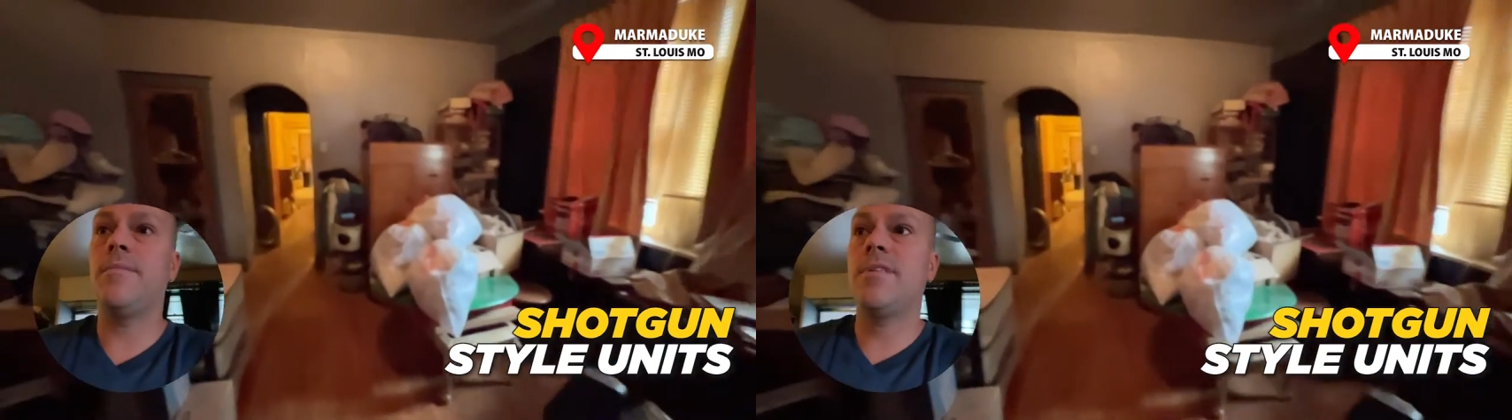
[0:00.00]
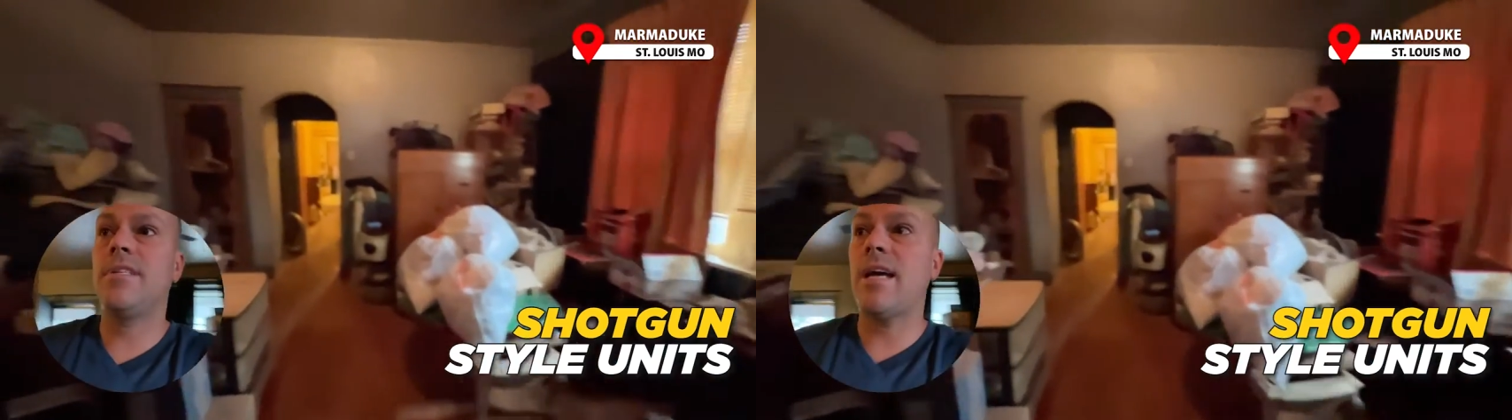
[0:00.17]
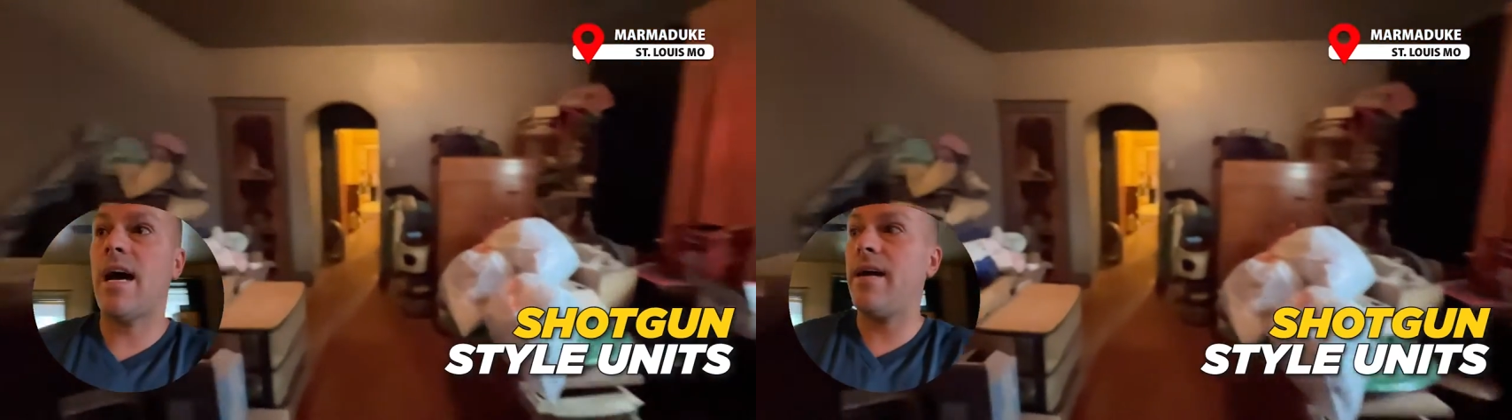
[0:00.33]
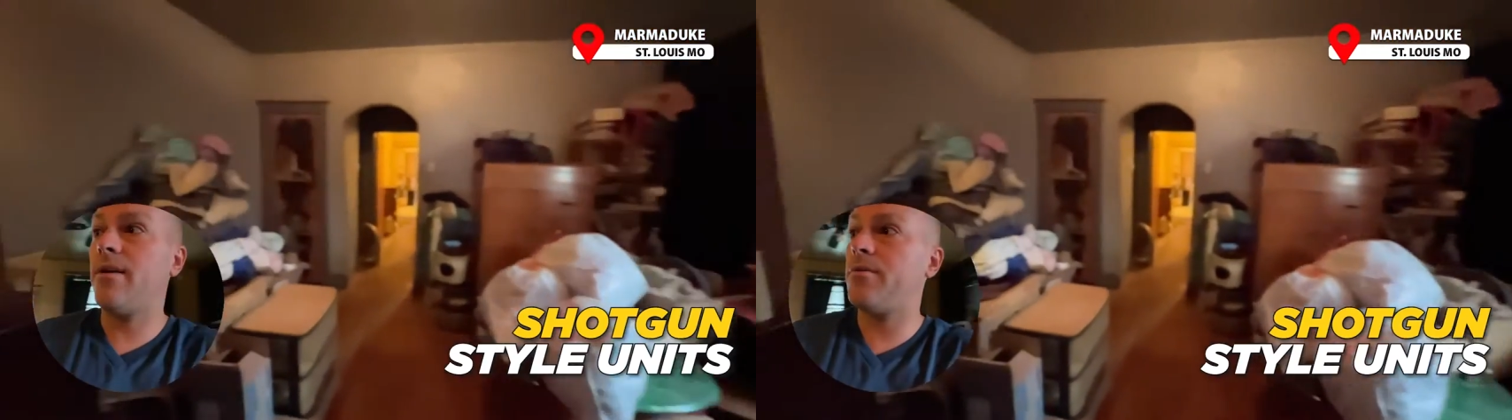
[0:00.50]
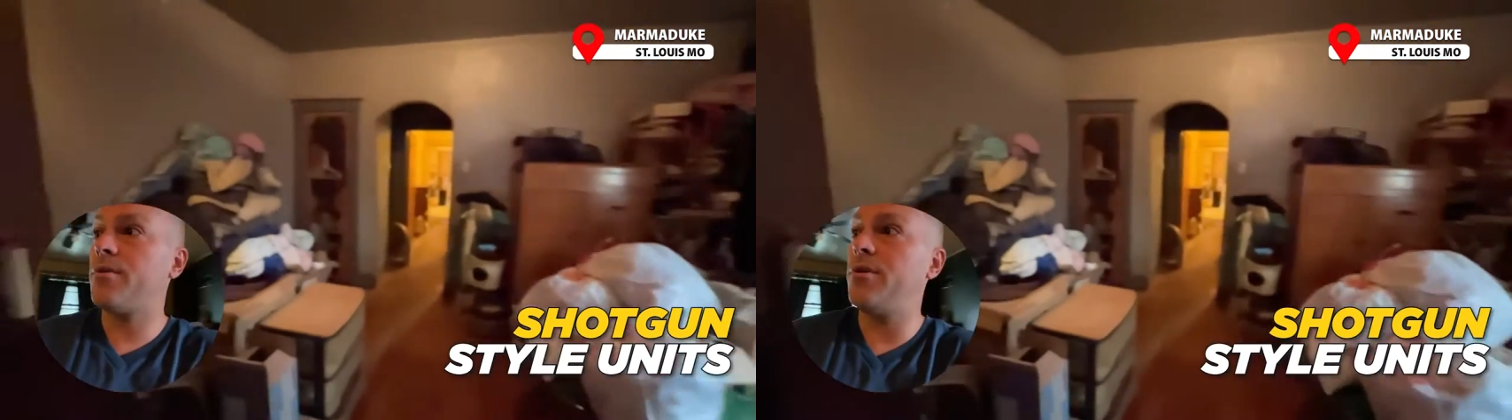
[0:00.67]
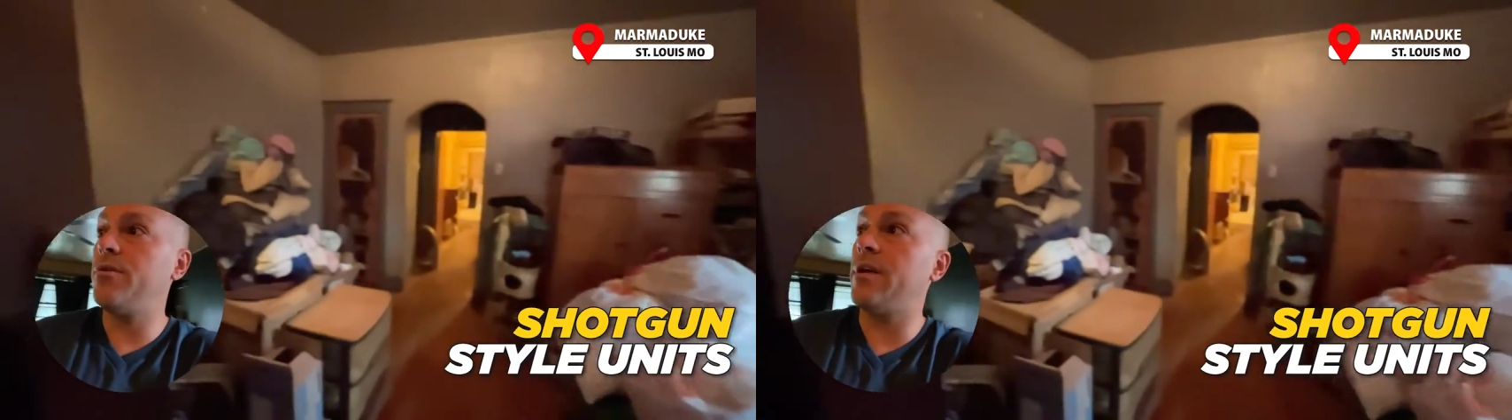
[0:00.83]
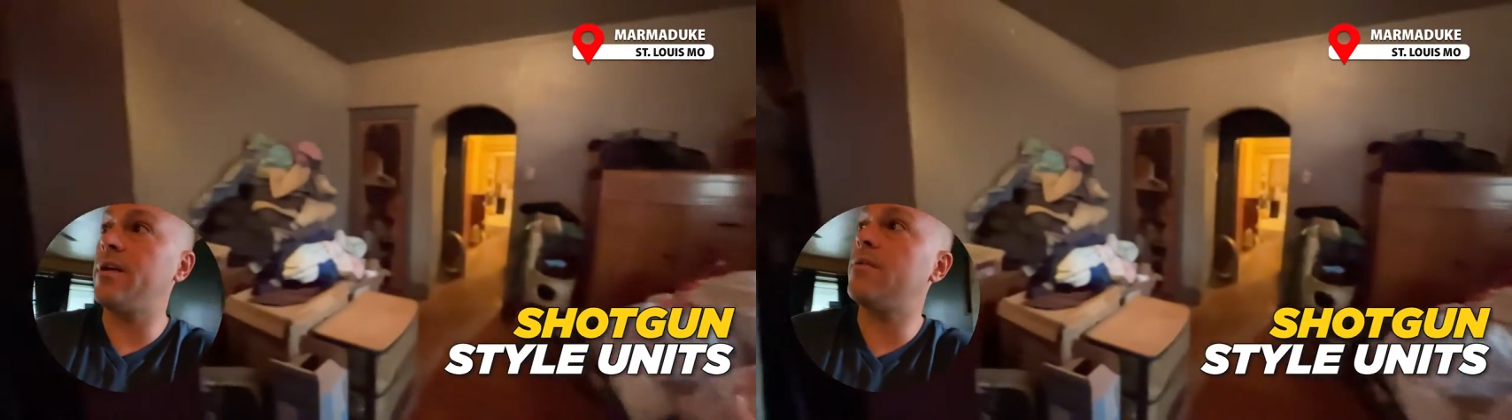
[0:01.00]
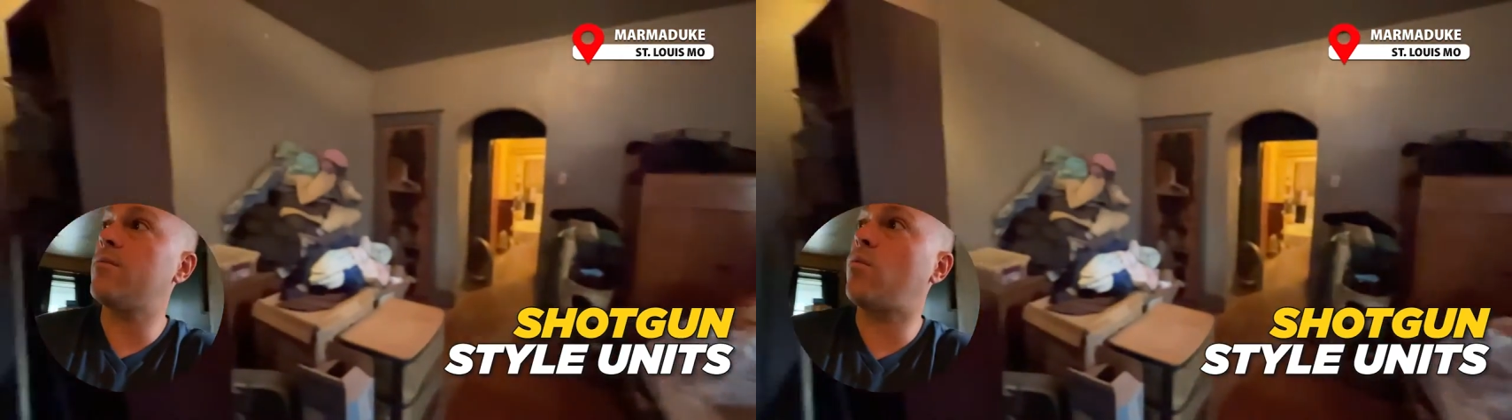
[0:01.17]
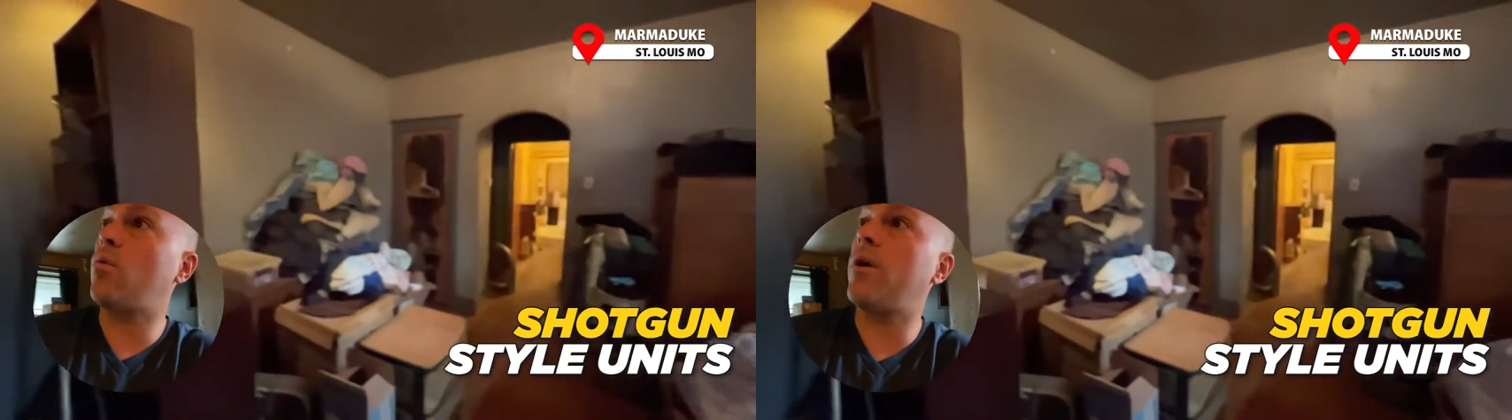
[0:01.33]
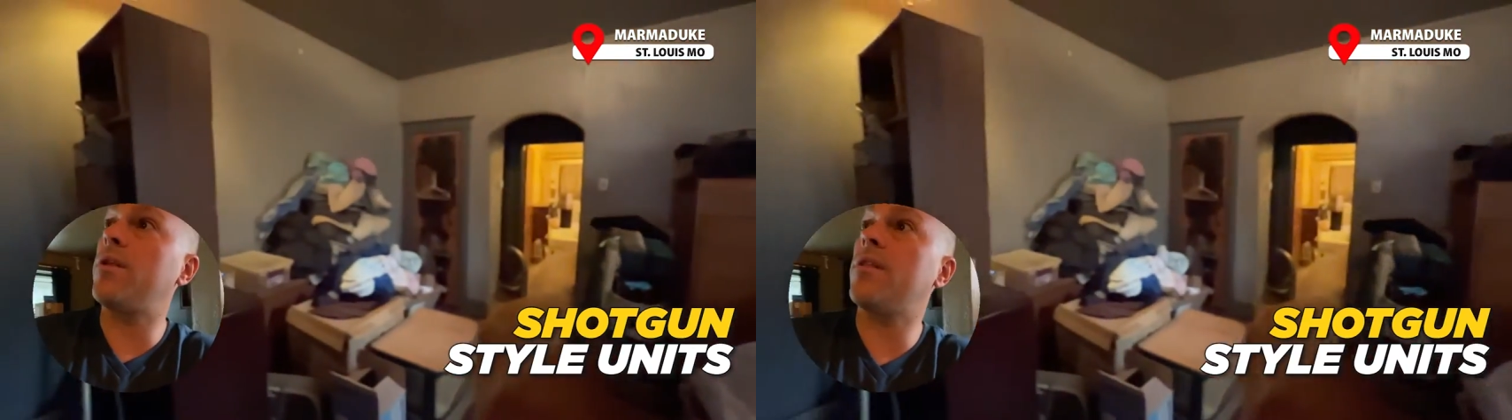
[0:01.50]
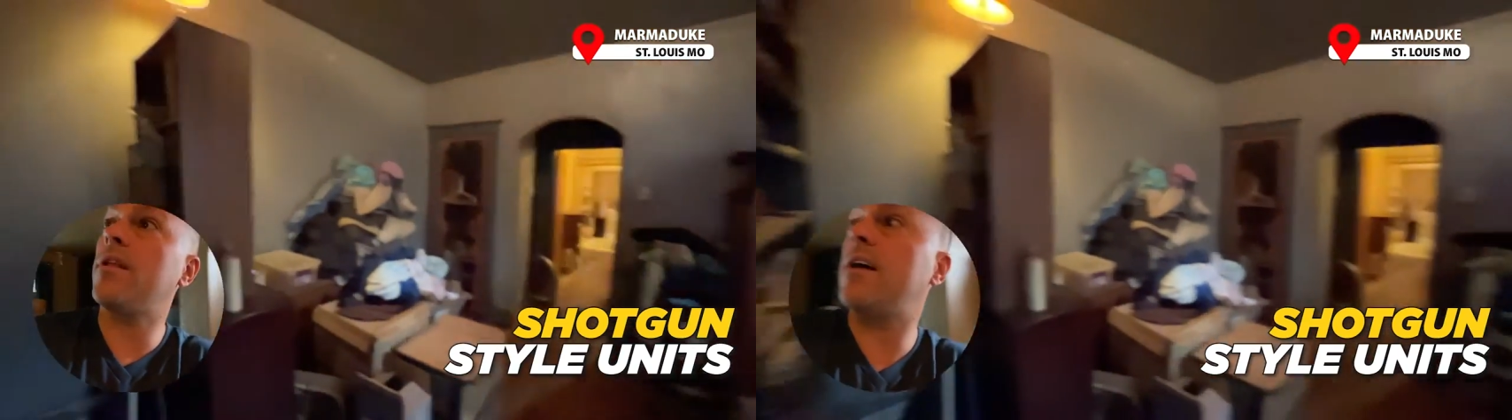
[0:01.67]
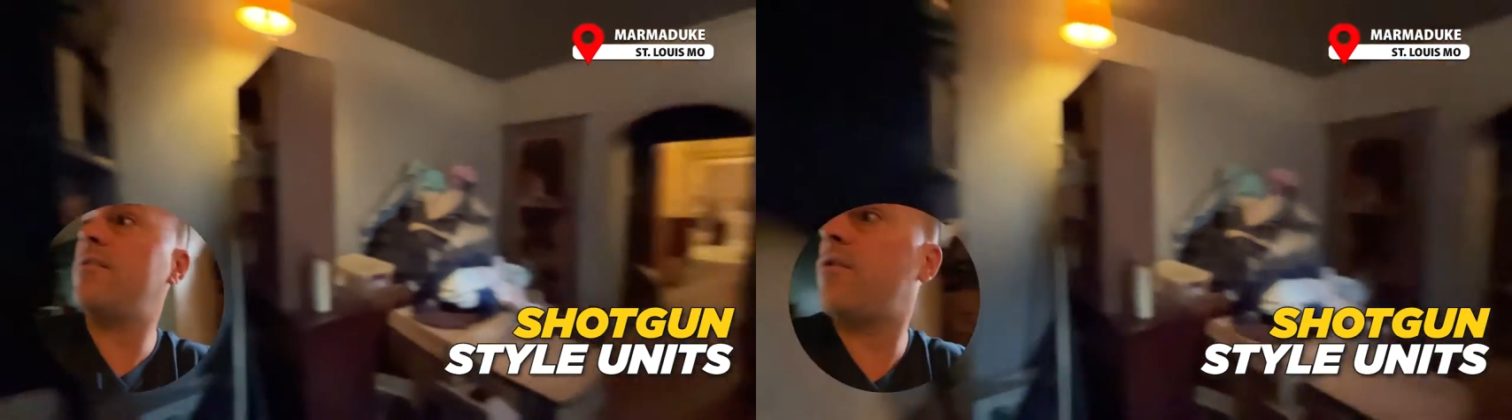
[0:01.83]
style unit, one
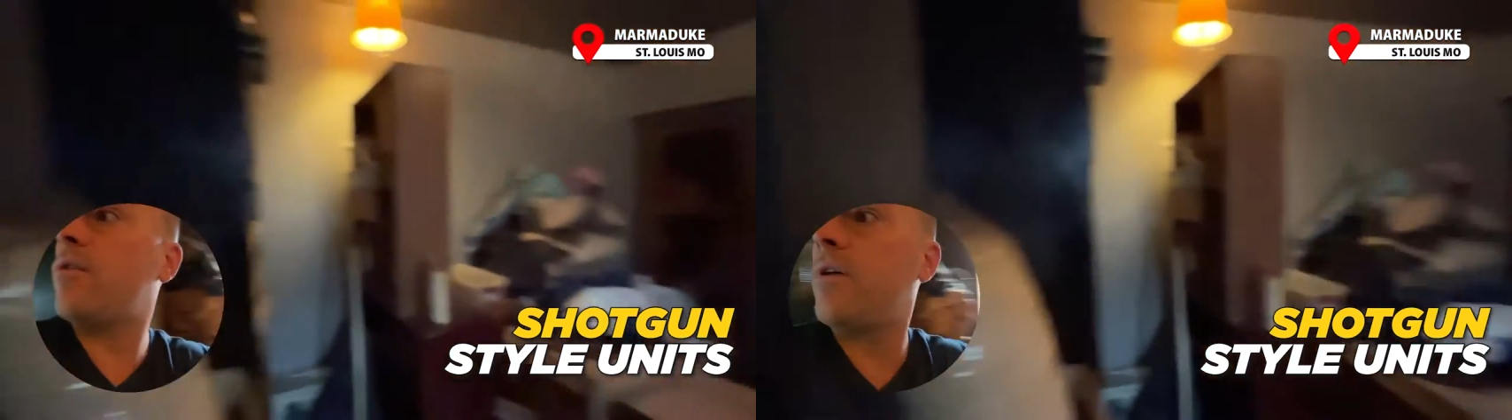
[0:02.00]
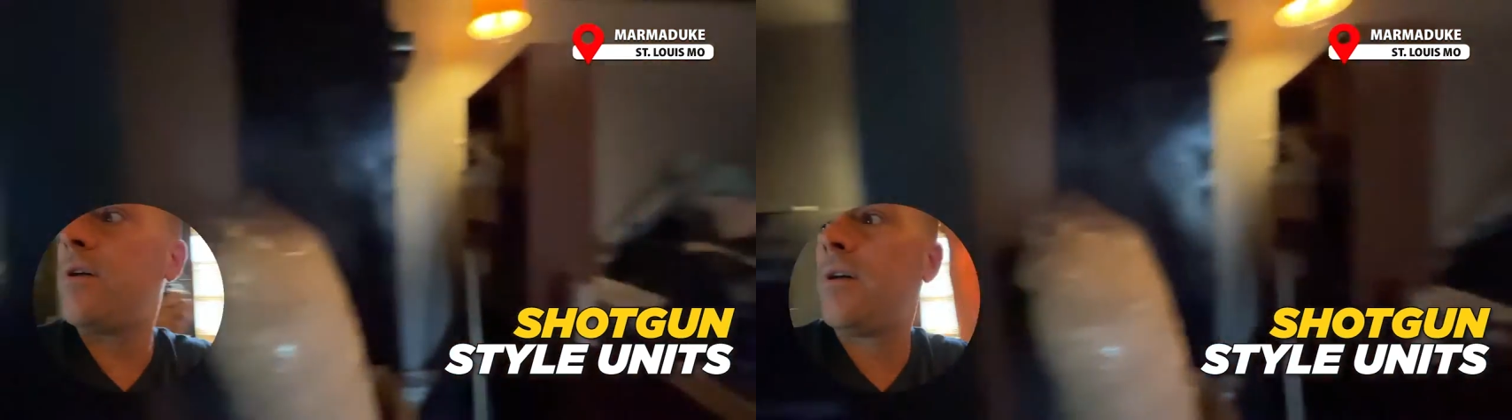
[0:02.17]
level.